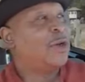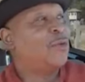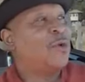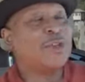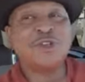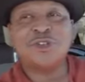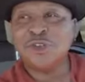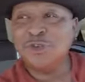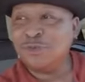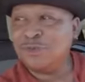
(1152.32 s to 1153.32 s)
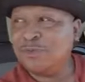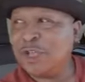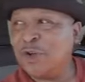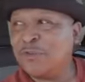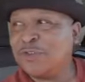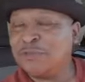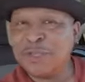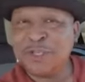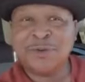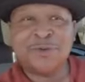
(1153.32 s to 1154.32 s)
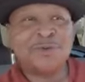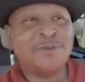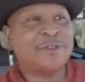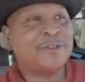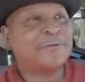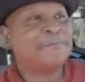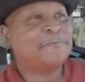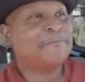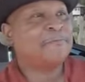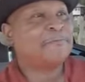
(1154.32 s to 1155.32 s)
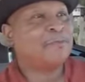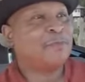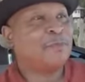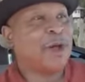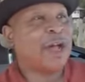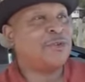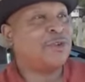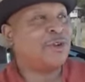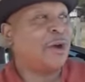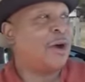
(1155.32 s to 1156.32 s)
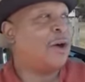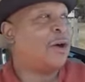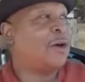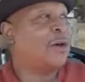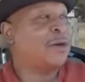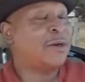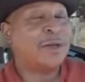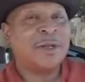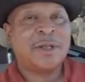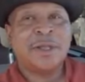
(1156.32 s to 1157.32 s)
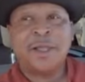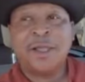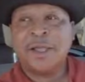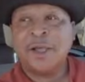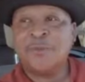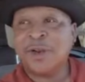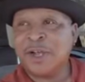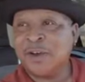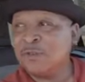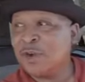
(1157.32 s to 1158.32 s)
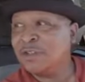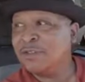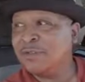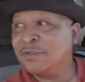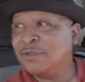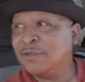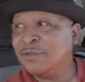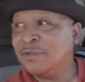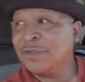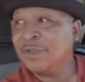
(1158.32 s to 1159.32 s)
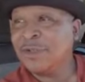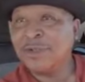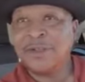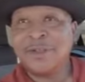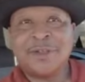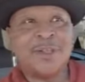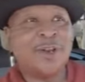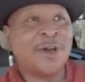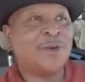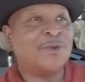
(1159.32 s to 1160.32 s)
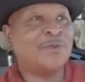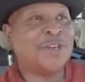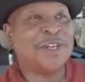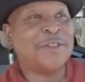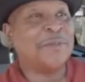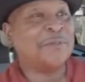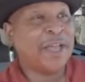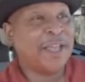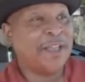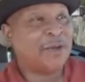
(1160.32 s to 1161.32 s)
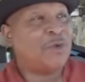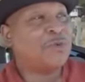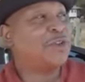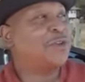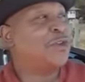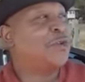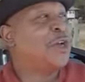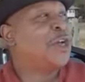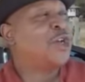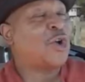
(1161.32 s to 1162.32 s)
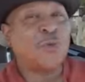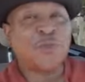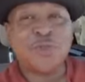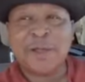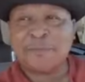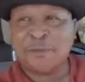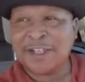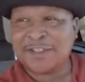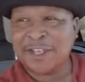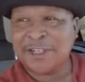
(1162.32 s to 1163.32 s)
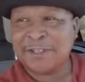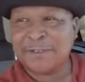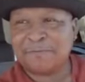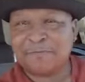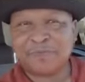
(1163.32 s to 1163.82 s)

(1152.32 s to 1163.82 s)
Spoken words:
What would you do? Pay off some bills, buy a new car, help your loved ones, you know, put it in the bank. What would you do? Go through that process.